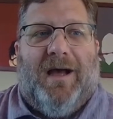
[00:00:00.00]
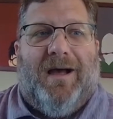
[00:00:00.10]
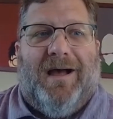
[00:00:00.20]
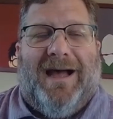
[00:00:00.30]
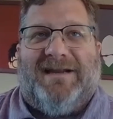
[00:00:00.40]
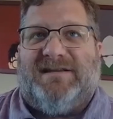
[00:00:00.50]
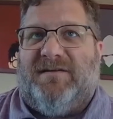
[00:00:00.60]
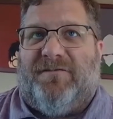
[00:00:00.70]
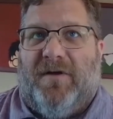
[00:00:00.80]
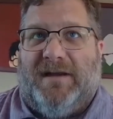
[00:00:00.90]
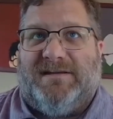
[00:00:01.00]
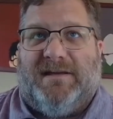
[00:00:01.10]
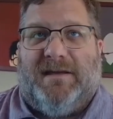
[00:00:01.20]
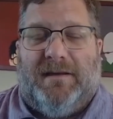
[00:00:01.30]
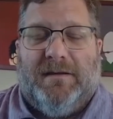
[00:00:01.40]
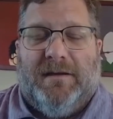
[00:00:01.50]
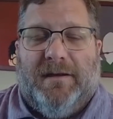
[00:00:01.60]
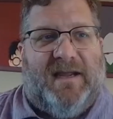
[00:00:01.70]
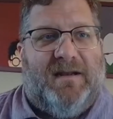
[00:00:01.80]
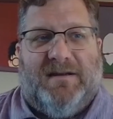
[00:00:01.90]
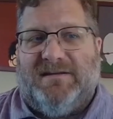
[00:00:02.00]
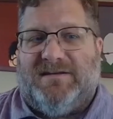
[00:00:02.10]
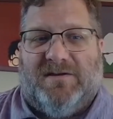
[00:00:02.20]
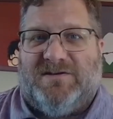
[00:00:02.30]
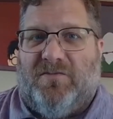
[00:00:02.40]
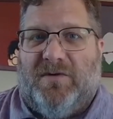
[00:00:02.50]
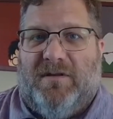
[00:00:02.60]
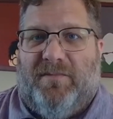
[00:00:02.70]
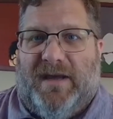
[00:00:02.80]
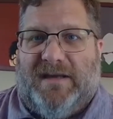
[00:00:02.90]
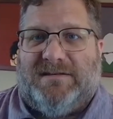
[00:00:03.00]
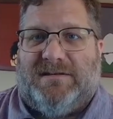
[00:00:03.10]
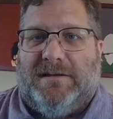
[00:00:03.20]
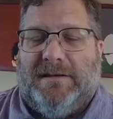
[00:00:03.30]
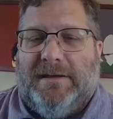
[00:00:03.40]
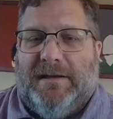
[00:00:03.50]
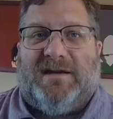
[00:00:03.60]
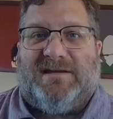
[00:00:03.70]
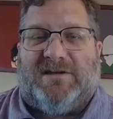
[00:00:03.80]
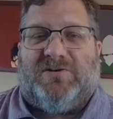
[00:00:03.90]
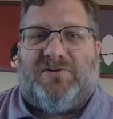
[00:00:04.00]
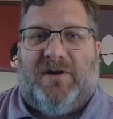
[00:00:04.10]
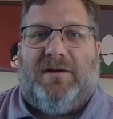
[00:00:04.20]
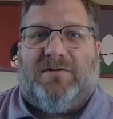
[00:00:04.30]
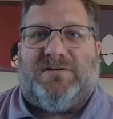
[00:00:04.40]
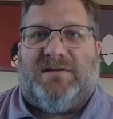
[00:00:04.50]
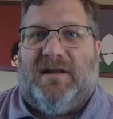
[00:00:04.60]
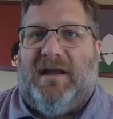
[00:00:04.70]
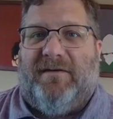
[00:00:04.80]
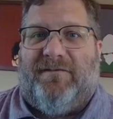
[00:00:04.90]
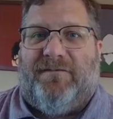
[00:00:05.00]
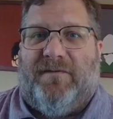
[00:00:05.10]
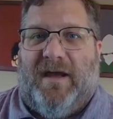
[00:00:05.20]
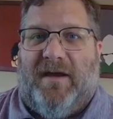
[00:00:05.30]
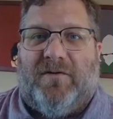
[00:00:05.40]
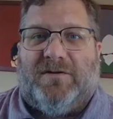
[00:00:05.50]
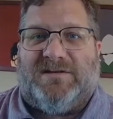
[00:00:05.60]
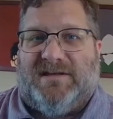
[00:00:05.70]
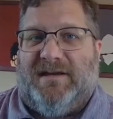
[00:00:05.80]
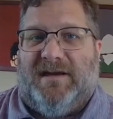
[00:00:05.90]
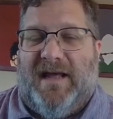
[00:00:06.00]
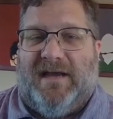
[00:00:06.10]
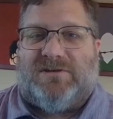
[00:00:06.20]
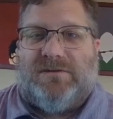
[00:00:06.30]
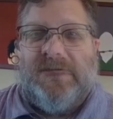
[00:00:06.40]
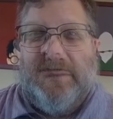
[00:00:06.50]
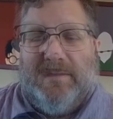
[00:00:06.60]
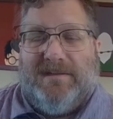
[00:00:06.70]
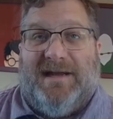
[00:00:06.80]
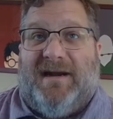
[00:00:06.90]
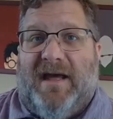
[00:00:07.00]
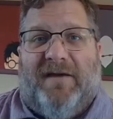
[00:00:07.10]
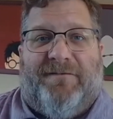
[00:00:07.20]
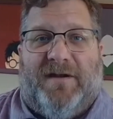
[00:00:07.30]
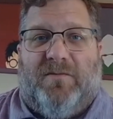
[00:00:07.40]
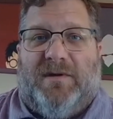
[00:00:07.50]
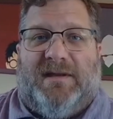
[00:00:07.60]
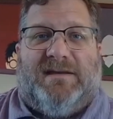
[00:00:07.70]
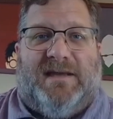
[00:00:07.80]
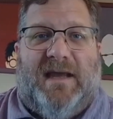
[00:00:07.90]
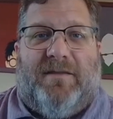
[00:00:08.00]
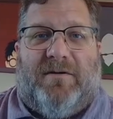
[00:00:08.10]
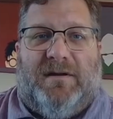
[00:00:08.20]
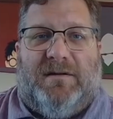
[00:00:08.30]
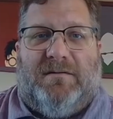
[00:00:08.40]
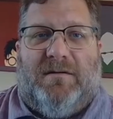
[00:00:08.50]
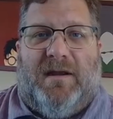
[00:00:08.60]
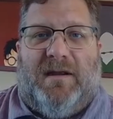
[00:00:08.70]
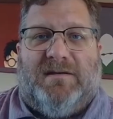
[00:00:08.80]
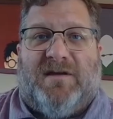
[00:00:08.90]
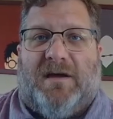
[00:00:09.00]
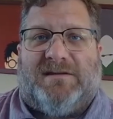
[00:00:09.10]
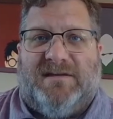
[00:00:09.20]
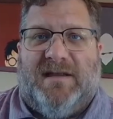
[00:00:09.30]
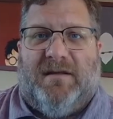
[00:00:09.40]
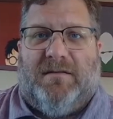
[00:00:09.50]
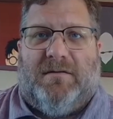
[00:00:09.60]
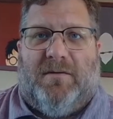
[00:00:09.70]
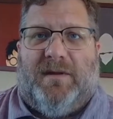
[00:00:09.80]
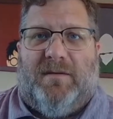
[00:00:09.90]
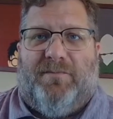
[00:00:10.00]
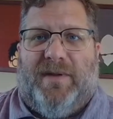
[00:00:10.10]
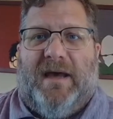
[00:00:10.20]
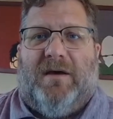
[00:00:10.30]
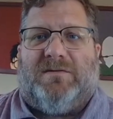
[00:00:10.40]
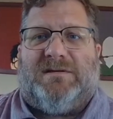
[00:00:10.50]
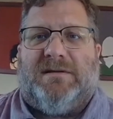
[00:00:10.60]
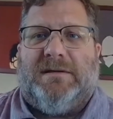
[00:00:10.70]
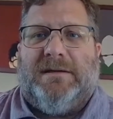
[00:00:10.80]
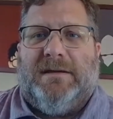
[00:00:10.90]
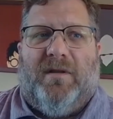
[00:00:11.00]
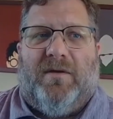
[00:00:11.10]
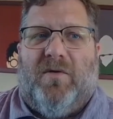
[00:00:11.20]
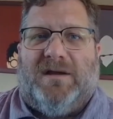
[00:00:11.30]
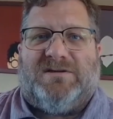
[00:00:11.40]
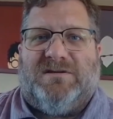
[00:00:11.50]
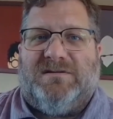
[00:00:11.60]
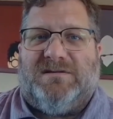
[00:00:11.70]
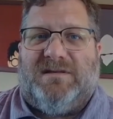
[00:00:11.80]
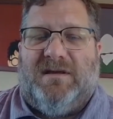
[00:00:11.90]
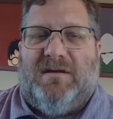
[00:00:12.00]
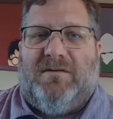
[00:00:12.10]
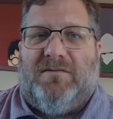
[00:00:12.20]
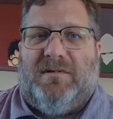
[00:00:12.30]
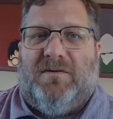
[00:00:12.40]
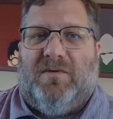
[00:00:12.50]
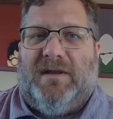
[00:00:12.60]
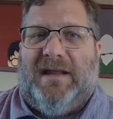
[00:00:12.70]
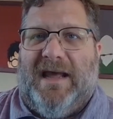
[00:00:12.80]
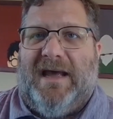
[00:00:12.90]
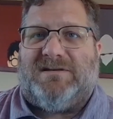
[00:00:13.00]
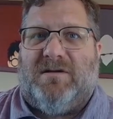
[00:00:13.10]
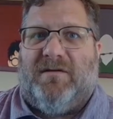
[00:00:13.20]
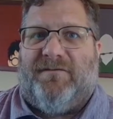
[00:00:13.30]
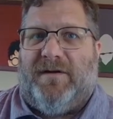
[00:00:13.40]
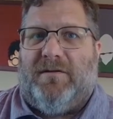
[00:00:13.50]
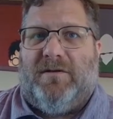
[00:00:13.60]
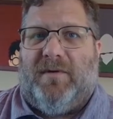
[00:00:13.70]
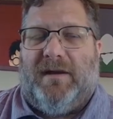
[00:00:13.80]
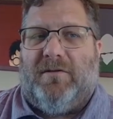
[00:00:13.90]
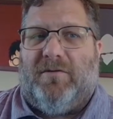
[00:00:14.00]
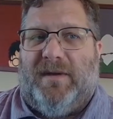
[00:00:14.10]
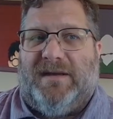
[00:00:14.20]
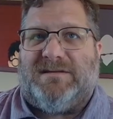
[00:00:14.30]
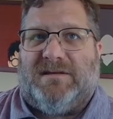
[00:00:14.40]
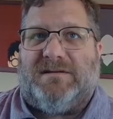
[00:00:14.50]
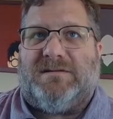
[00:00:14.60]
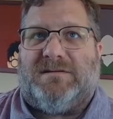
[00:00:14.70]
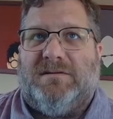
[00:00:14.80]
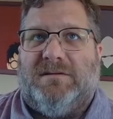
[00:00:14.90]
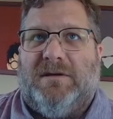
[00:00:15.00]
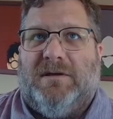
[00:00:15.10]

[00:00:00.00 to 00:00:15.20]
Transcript: IT for IT. Dan is also one of the best architecture trainers that I've ever seen in action. Dan and I figured we'd get together and talk today a little bit about one of the questions that we get asked on a fairly regular basis,